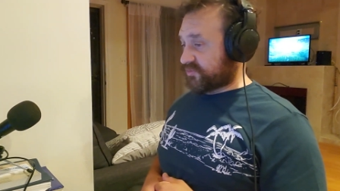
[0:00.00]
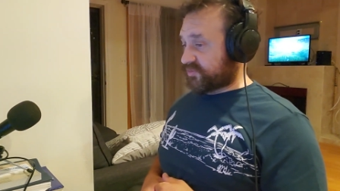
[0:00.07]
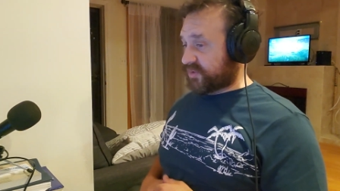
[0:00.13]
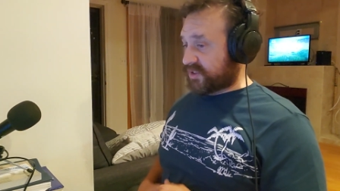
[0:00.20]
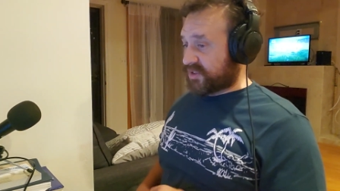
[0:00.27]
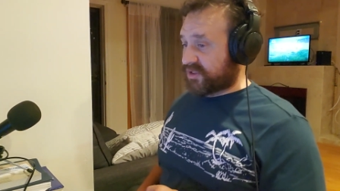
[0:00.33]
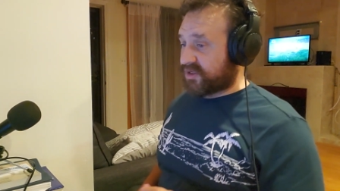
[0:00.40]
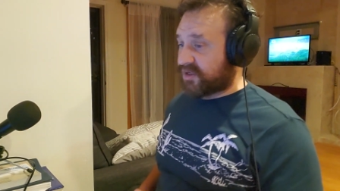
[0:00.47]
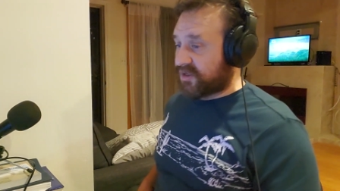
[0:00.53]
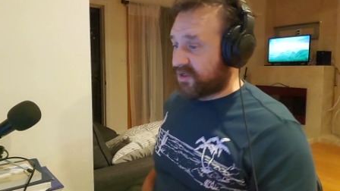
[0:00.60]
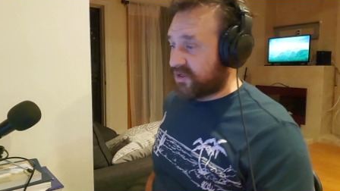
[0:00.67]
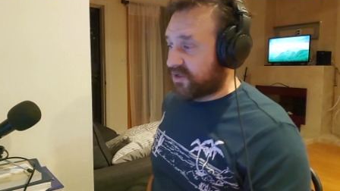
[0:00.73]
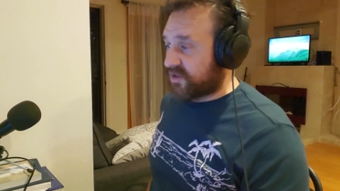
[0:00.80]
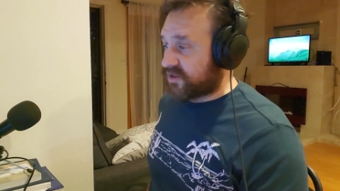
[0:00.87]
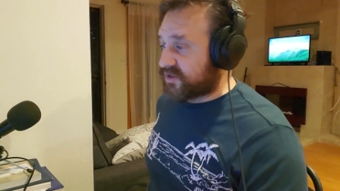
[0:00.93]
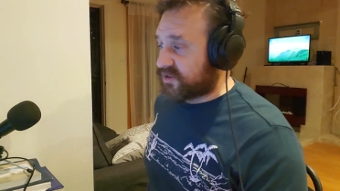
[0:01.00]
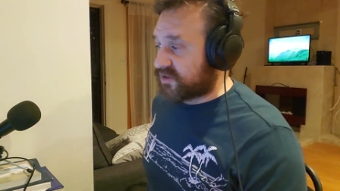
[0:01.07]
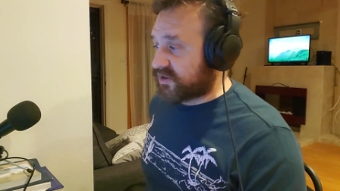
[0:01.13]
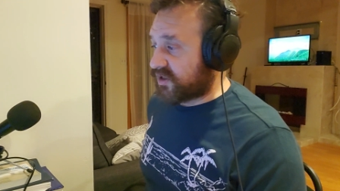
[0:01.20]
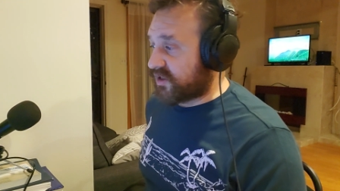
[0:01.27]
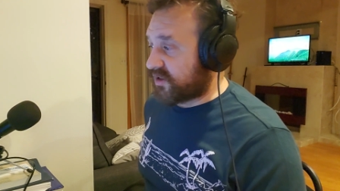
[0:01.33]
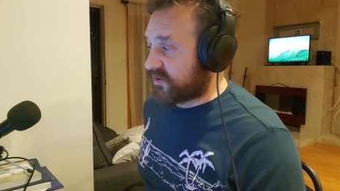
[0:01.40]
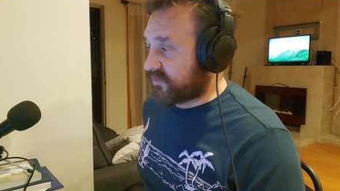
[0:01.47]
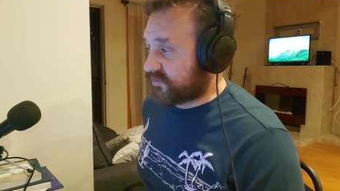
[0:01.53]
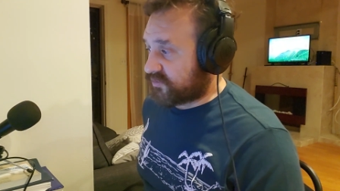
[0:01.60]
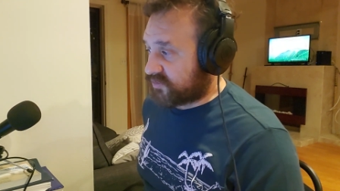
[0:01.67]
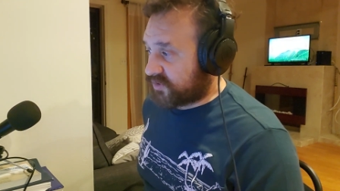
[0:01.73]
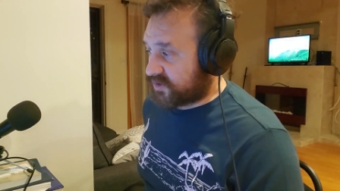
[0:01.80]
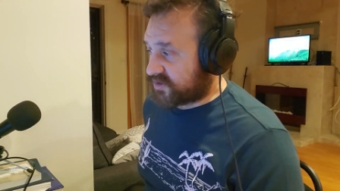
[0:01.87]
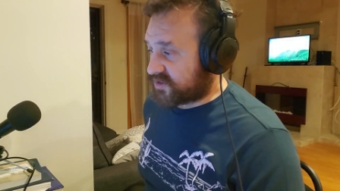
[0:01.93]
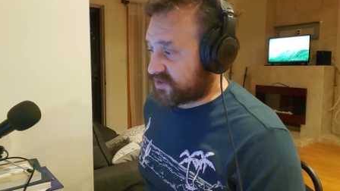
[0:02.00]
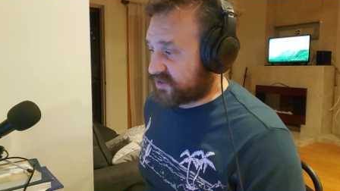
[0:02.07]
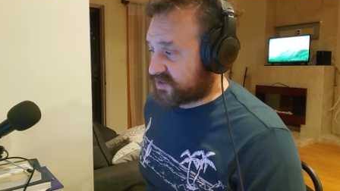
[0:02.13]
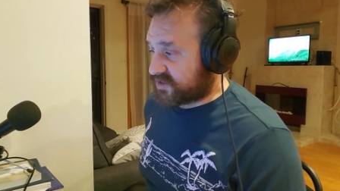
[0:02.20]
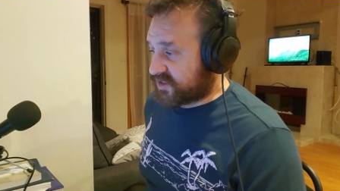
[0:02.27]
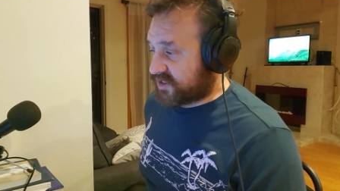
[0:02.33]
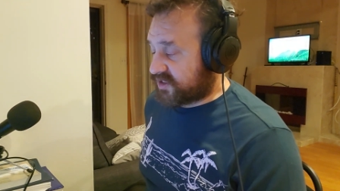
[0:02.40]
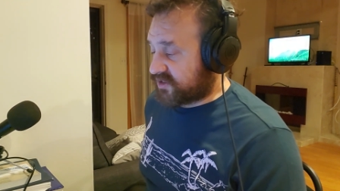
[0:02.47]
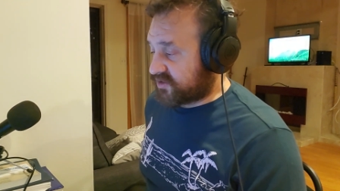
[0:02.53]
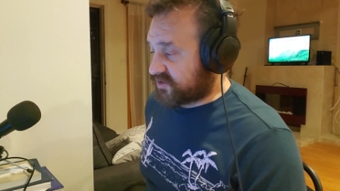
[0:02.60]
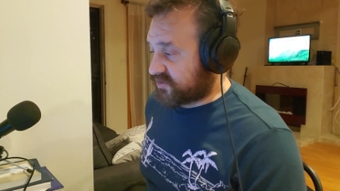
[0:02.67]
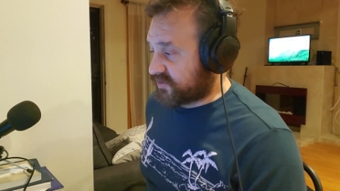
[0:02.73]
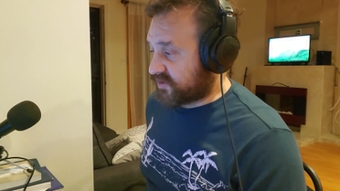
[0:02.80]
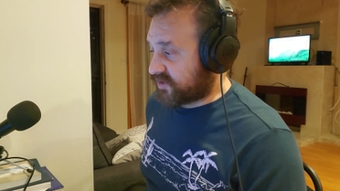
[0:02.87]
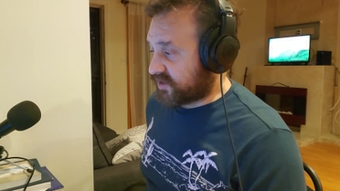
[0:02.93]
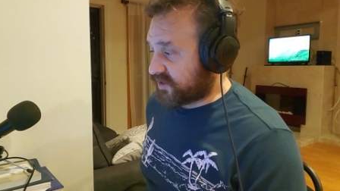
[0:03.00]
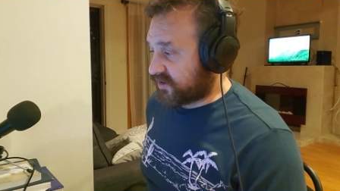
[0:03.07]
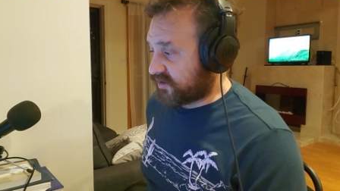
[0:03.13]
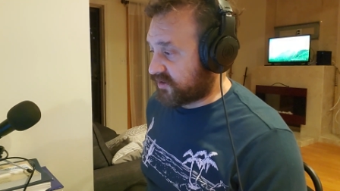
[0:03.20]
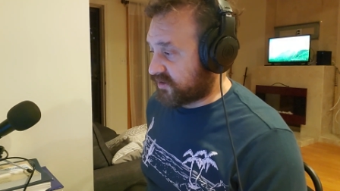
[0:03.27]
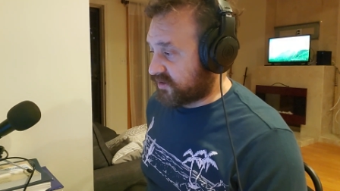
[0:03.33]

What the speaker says: But let's get into it here.